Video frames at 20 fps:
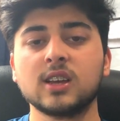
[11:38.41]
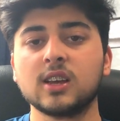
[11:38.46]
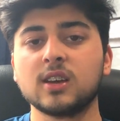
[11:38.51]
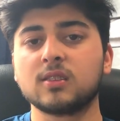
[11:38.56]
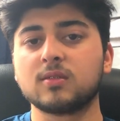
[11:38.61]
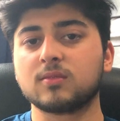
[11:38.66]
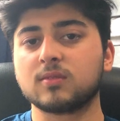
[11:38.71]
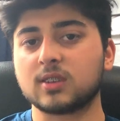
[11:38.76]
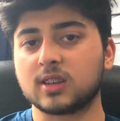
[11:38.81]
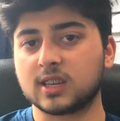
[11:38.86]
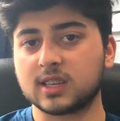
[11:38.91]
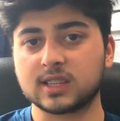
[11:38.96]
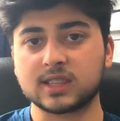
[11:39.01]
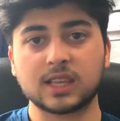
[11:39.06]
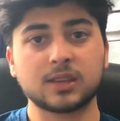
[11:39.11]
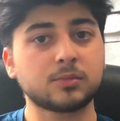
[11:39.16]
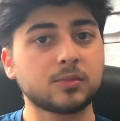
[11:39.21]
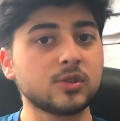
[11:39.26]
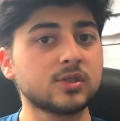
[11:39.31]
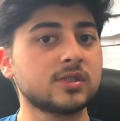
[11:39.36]
like,
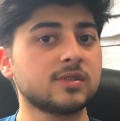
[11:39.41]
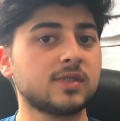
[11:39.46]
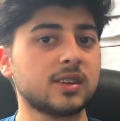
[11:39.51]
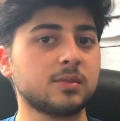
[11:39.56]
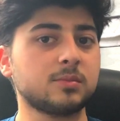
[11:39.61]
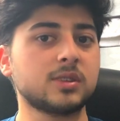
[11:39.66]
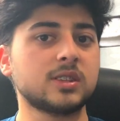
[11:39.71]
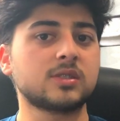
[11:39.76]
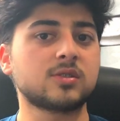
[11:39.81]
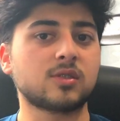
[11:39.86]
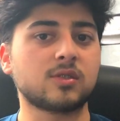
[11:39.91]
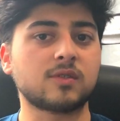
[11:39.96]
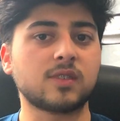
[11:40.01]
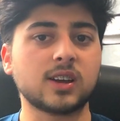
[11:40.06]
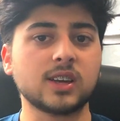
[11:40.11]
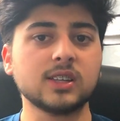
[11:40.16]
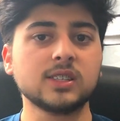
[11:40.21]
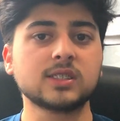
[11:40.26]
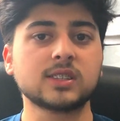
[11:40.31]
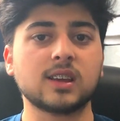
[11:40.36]
they motivate me to revise.